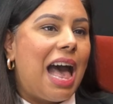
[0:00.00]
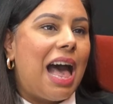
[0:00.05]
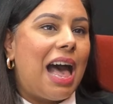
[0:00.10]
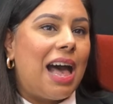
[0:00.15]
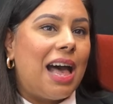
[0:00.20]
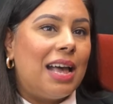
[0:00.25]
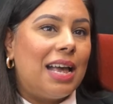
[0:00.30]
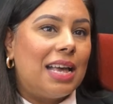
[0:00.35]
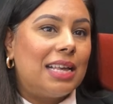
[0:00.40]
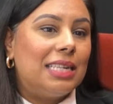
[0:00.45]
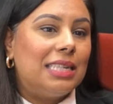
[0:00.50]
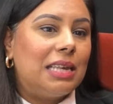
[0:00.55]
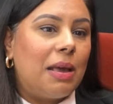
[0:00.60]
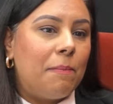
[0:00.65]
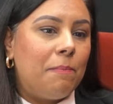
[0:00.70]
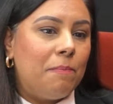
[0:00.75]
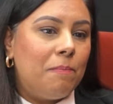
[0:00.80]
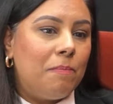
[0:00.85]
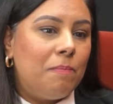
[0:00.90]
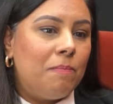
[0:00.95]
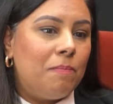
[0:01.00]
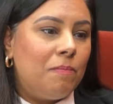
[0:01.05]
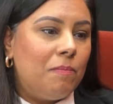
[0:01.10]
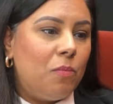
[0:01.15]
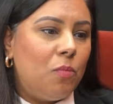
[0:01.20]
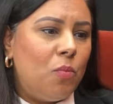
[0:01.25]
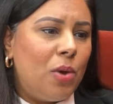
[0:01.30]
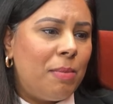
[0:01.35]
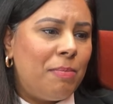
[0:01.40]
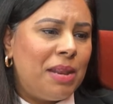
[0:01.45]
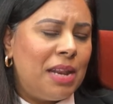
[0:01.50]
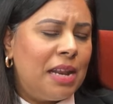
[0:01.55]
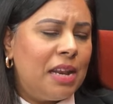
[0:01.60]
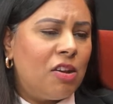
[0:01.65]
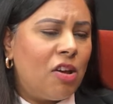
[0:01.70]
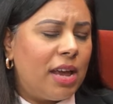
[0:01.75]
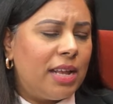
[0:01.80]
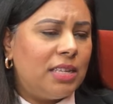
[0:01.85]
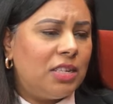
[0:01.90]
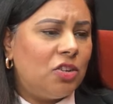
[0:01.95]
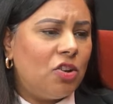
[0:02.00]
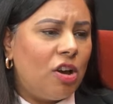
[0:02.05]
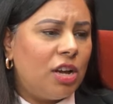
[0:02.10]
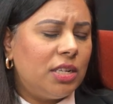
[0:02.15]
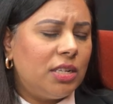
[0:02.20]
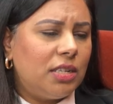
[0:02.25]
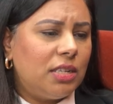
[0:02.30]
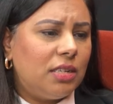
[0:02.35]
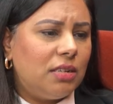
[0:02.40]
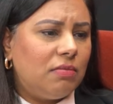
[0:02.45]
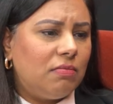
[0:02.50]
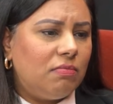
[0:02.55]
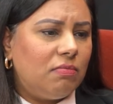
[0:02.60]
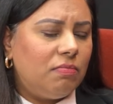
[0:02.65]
Uh, some women, and it's not